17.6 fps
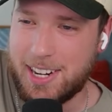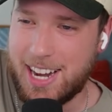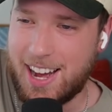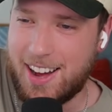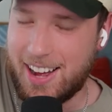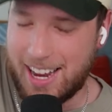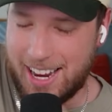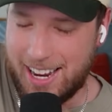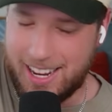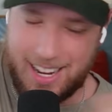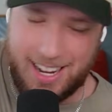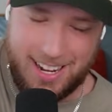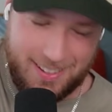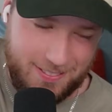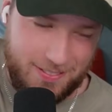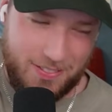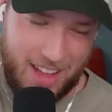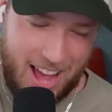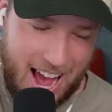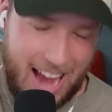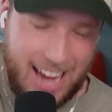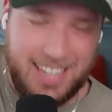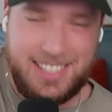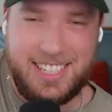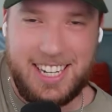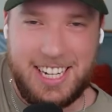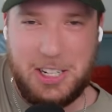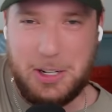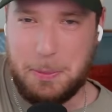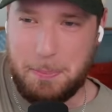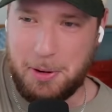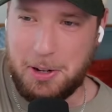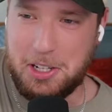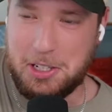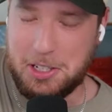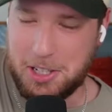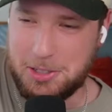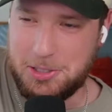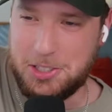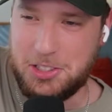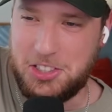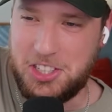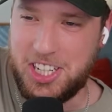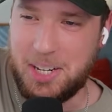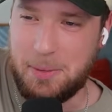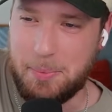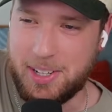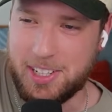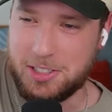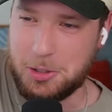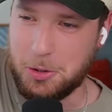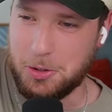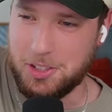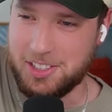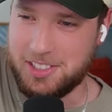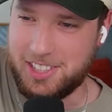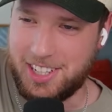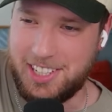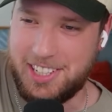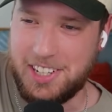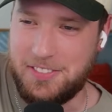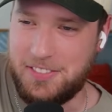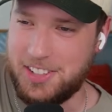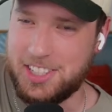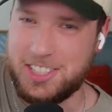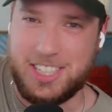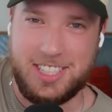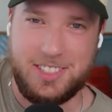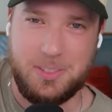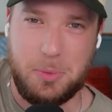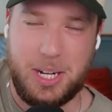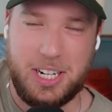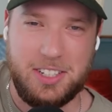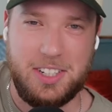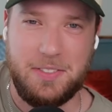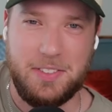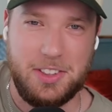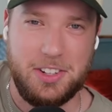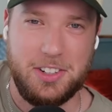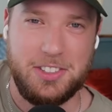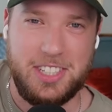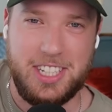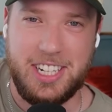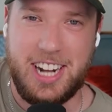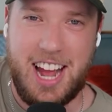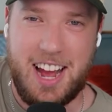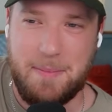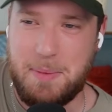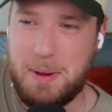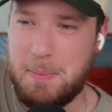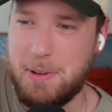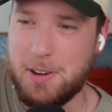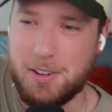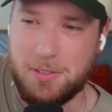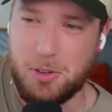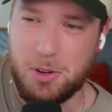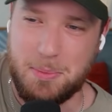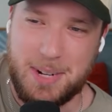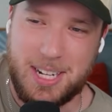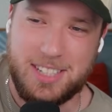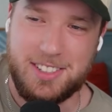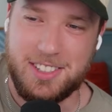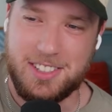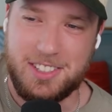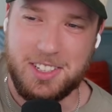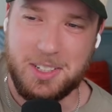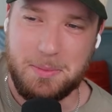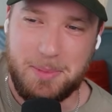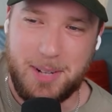Now, I said you're pretty close to cheating because Courtland Sutton did finish as a wide receiver 13 in half PPR formats this year.